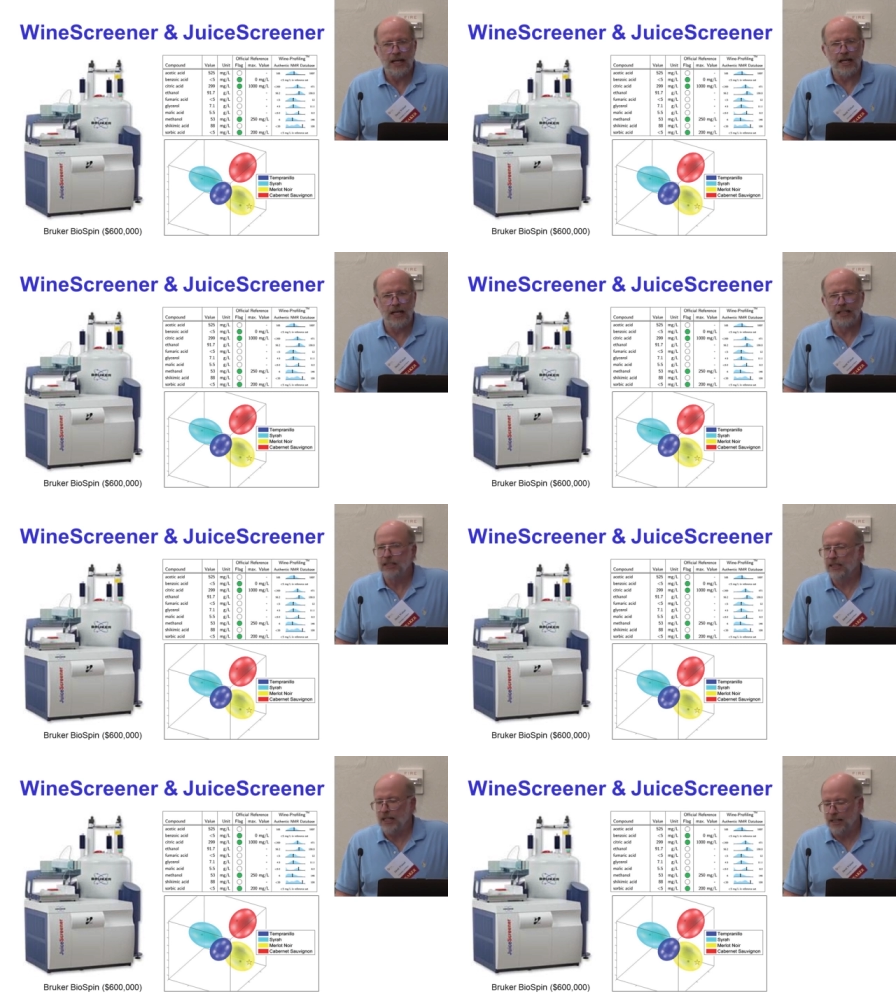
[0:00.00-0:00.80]

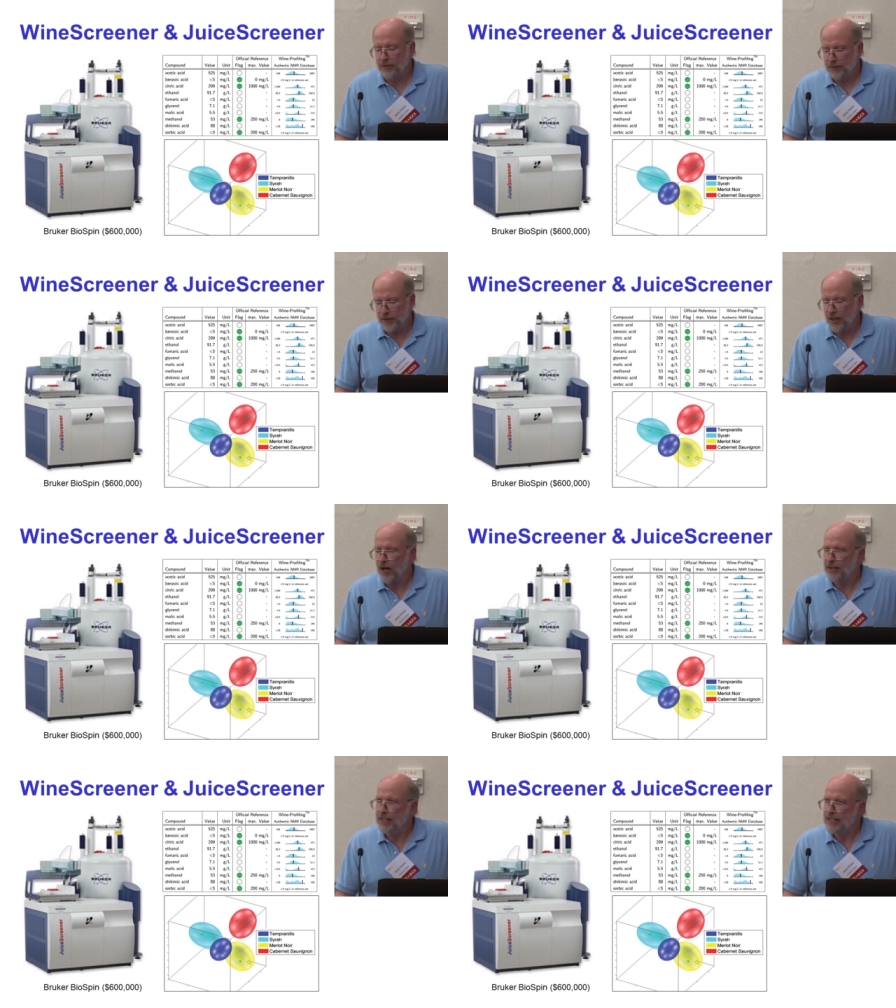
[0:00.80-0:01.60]
It's done for
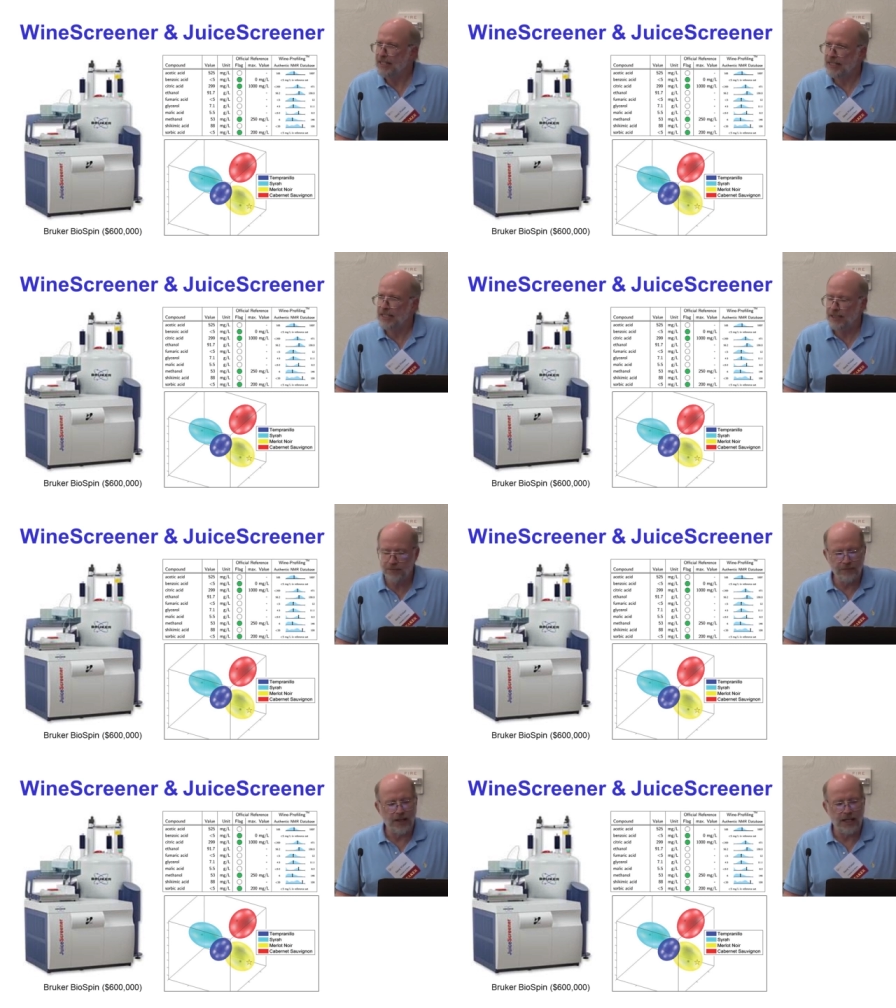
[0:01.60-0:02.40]
authenticity
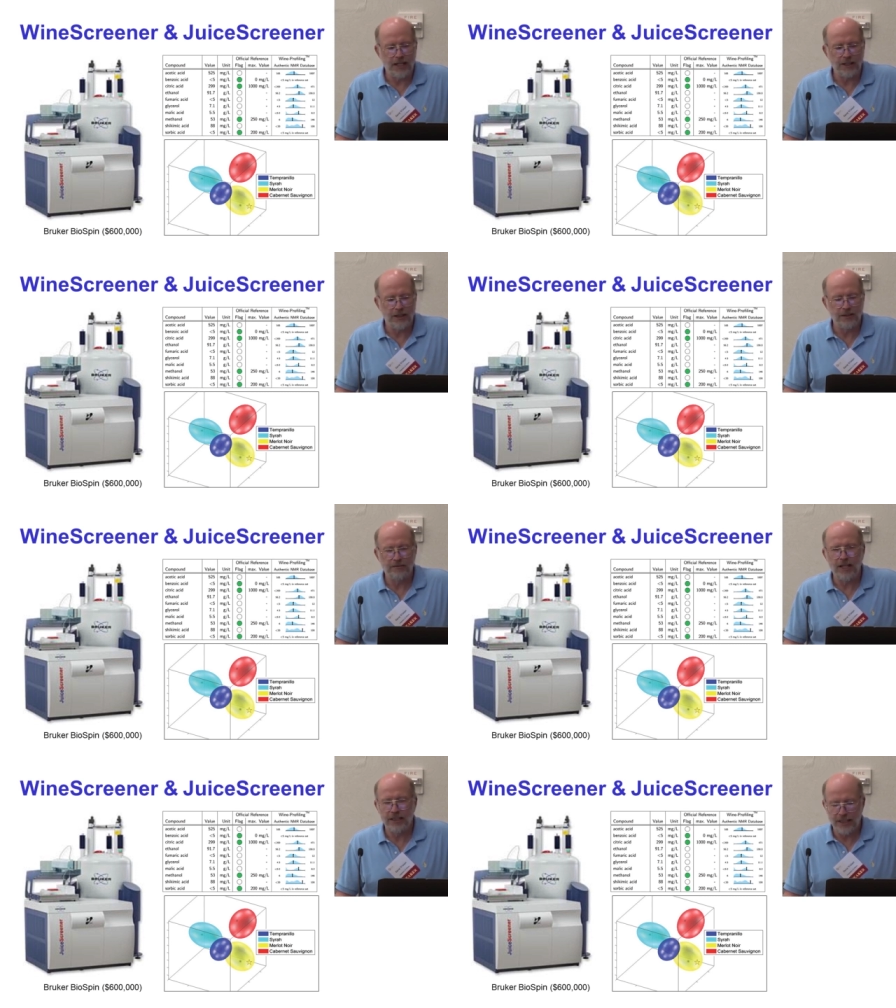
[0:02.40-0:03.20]

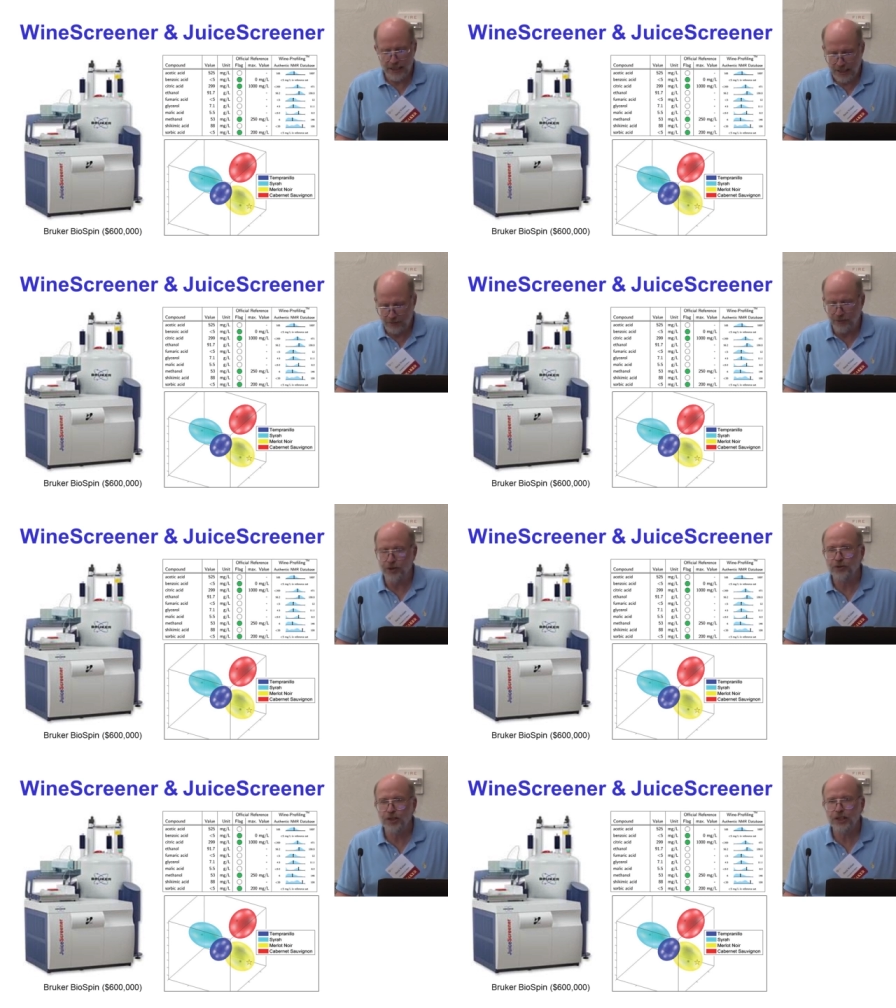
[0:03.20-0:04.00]
validation of
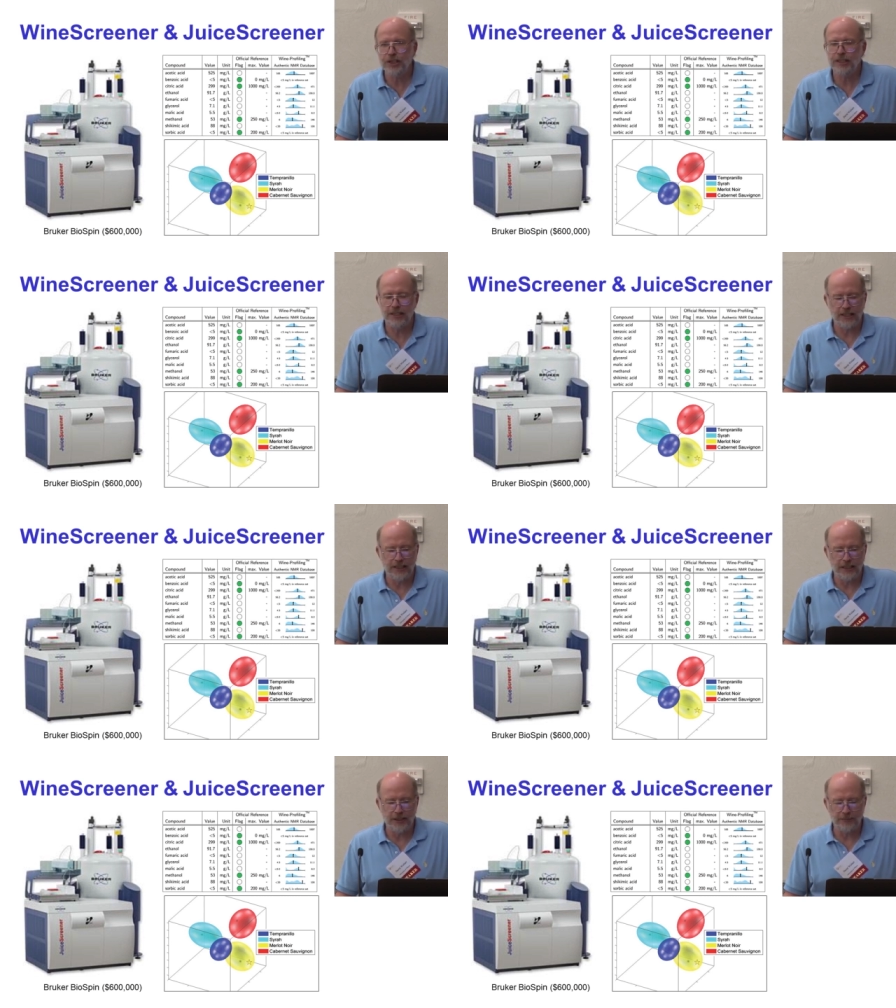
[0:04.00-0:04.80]
juices,
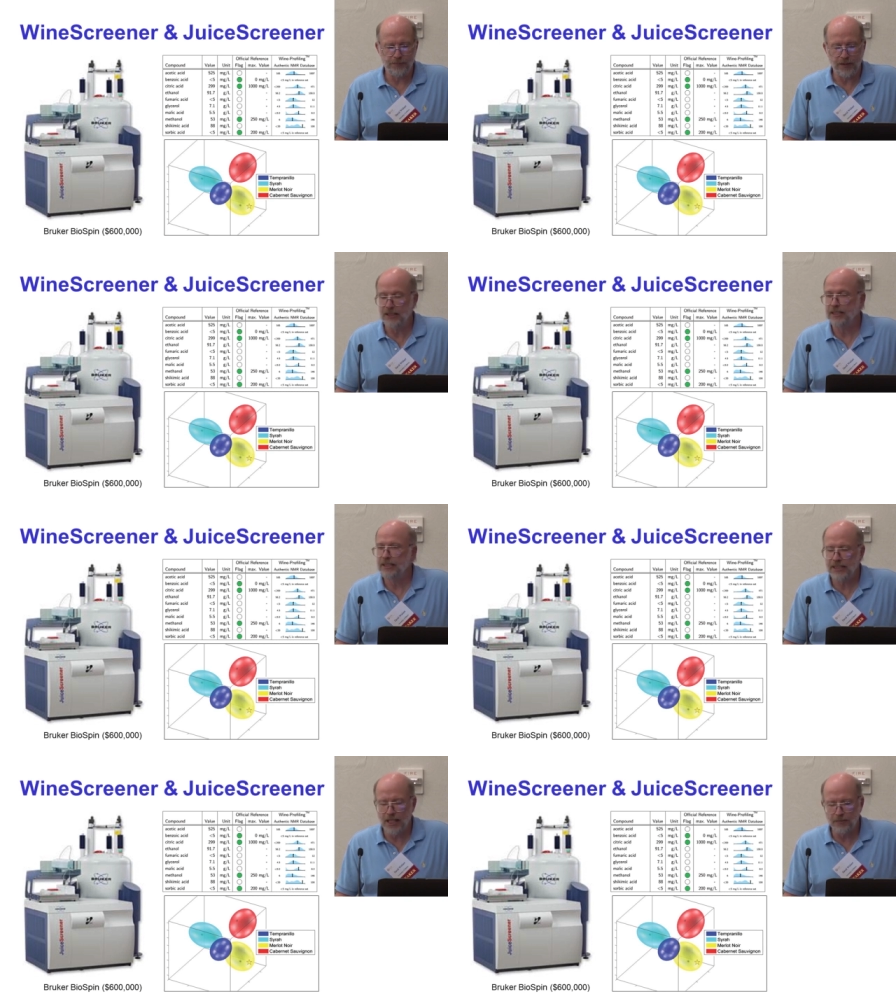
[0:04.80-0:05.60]

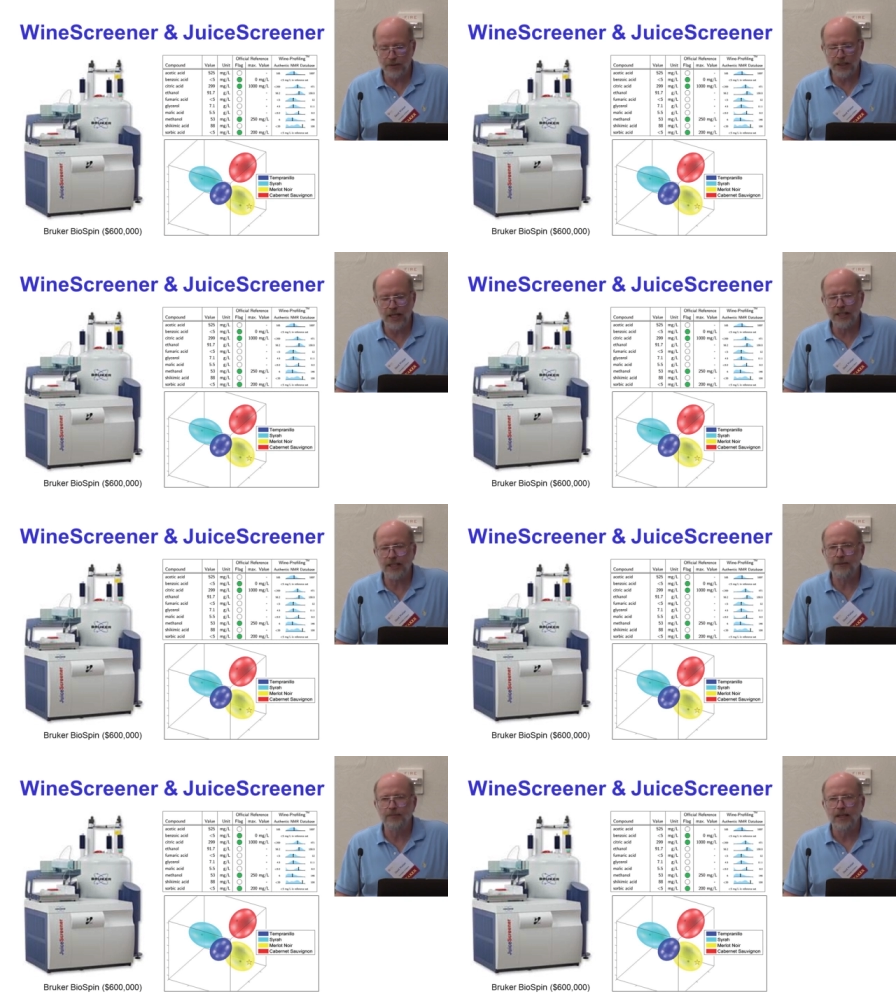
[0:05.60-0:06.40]
and same with
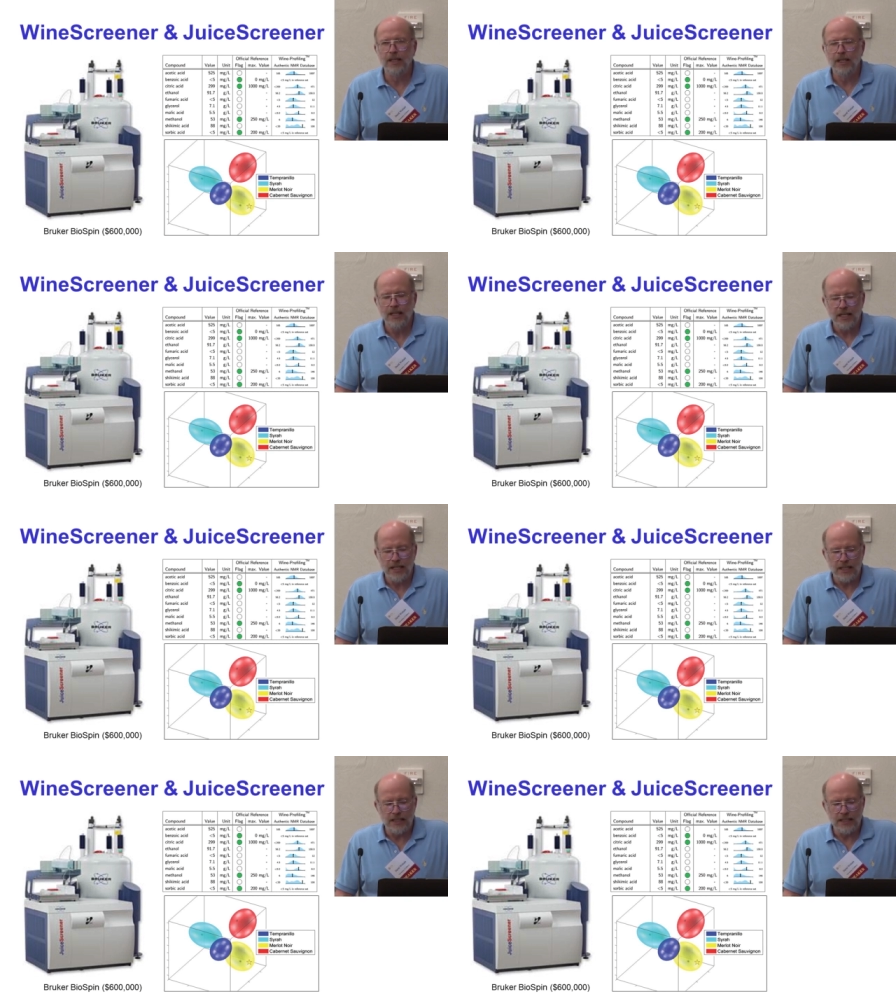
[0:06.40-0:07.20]
honey.
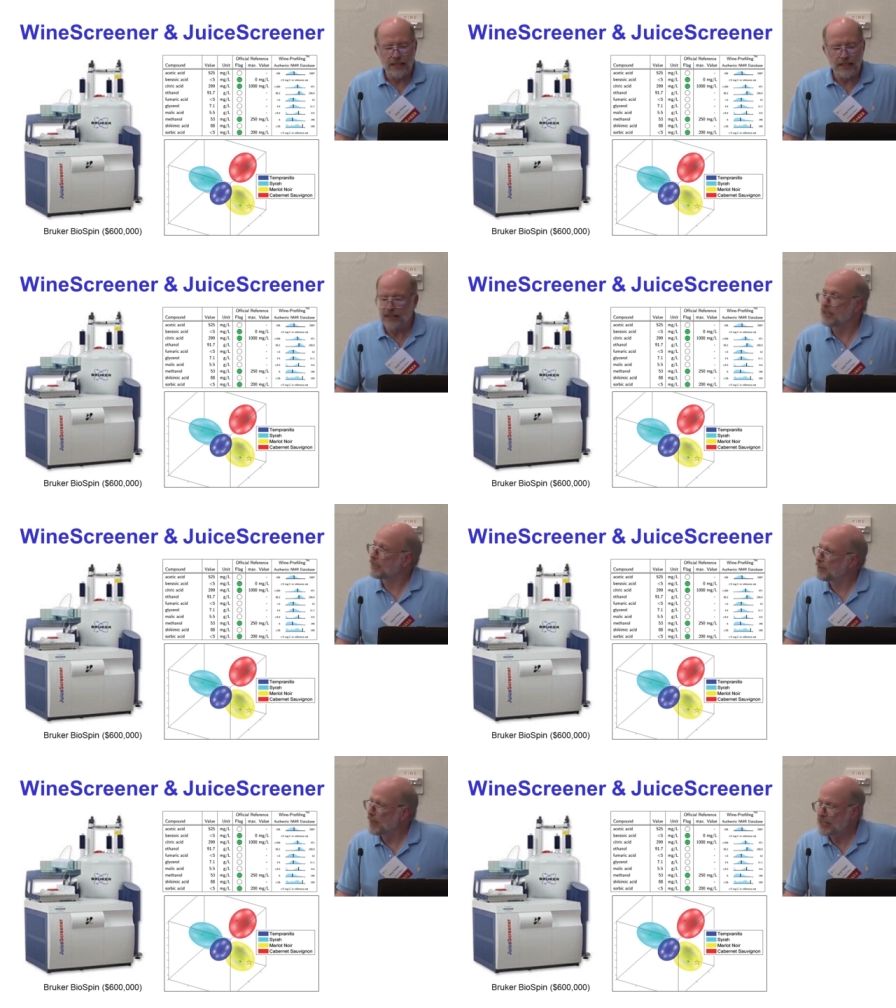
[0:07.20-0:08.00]
In these
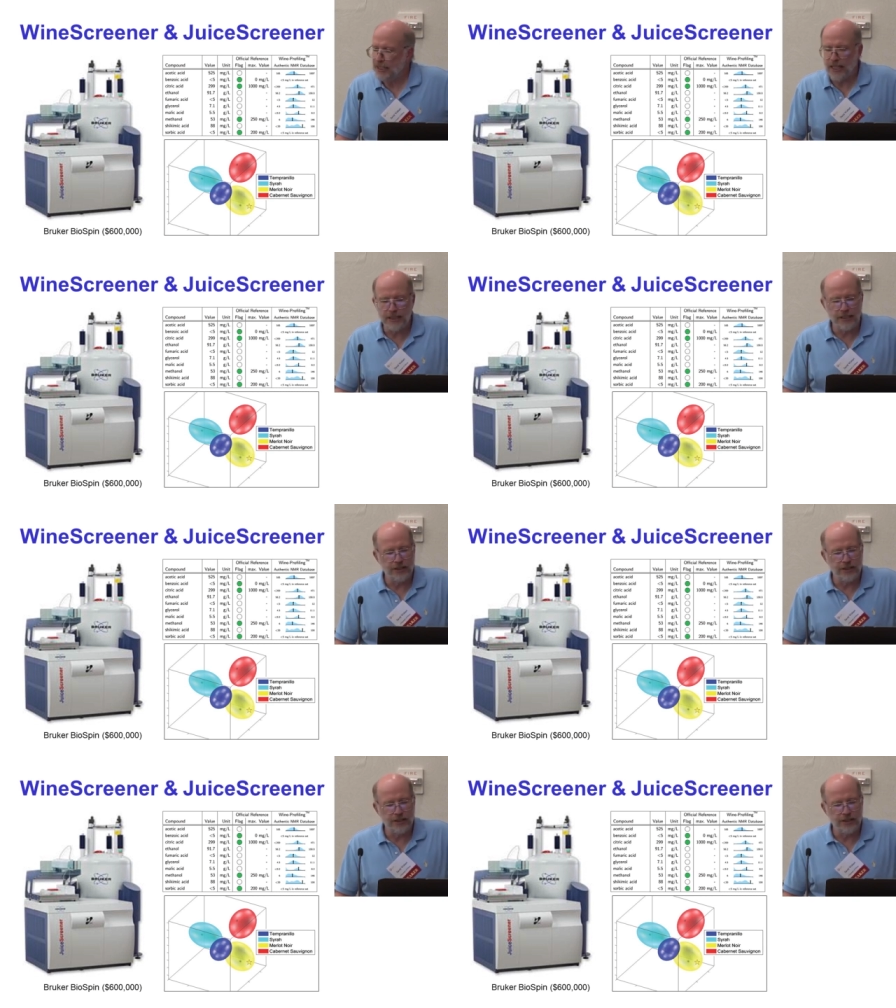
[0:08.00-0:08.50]
specialized